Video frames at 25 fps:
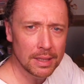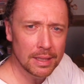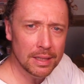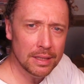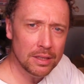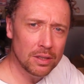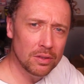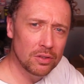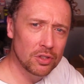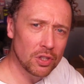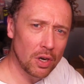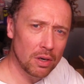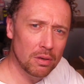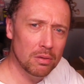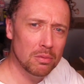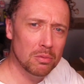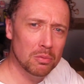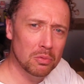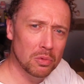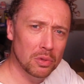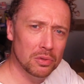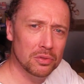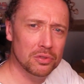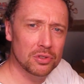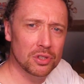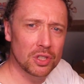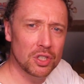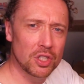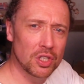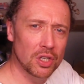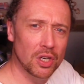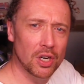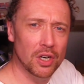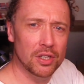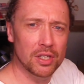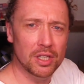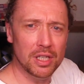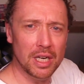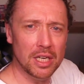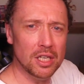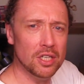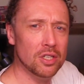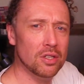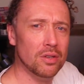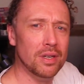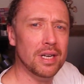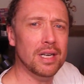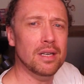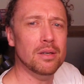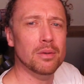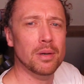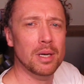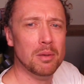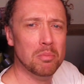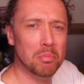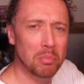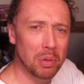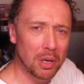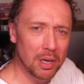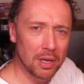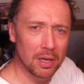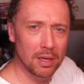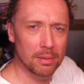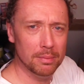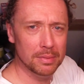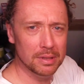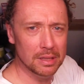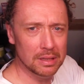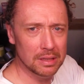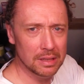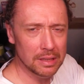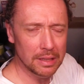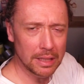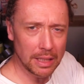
You don't want to turn an injury into a permanent